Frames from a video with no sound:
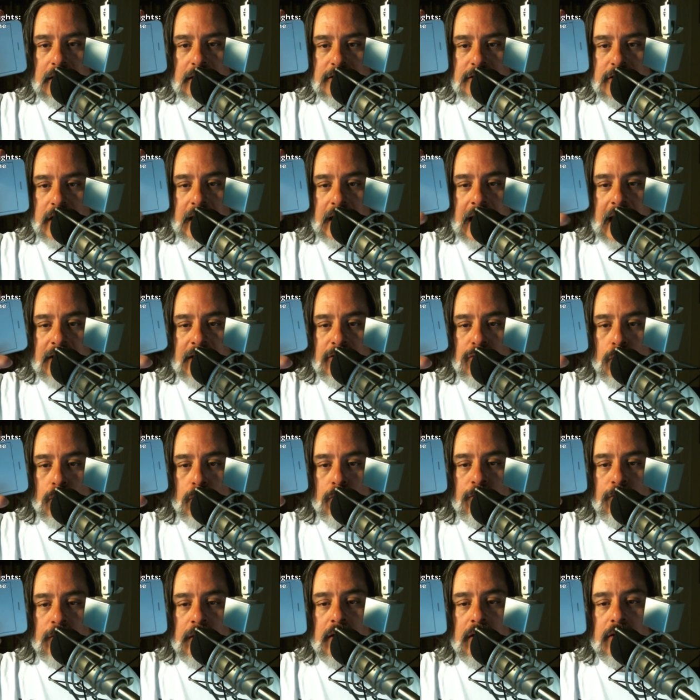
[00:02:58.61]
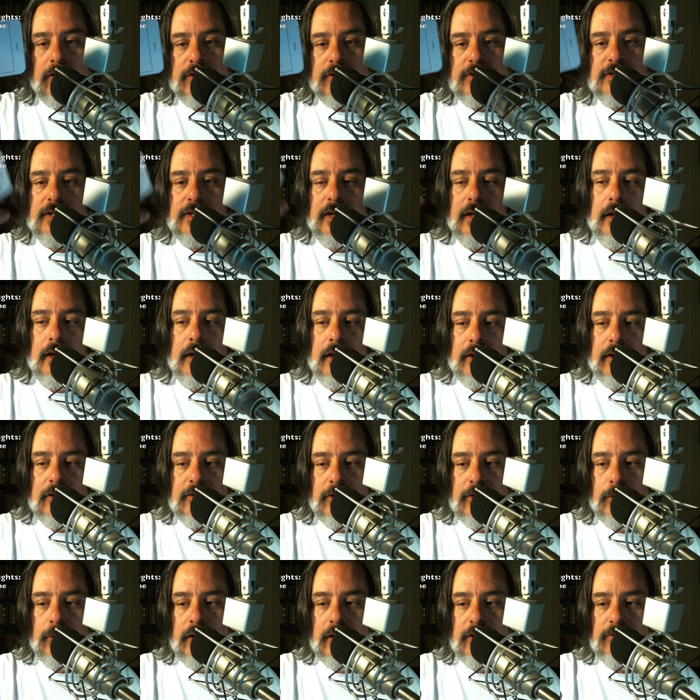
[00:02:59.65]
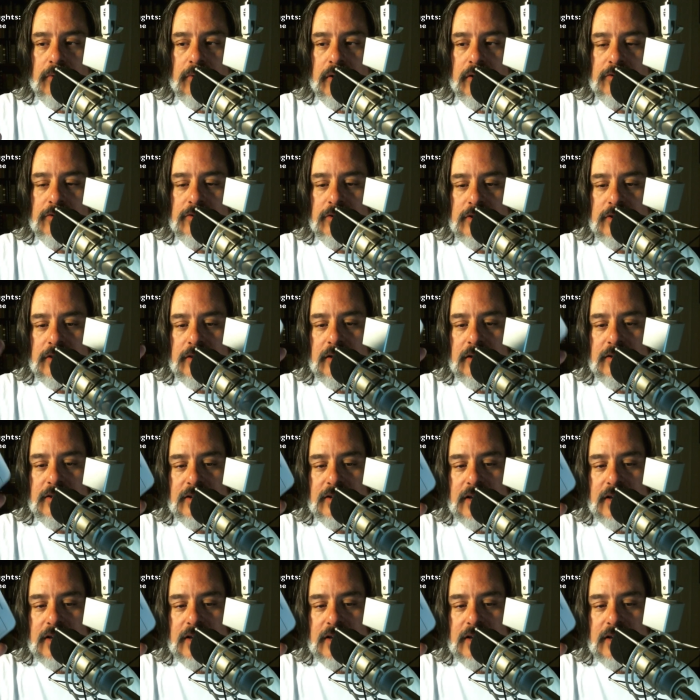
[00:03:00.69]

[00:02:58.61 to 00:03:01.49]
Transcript: Giganto Fingers. So it is one of those sorts of things. It's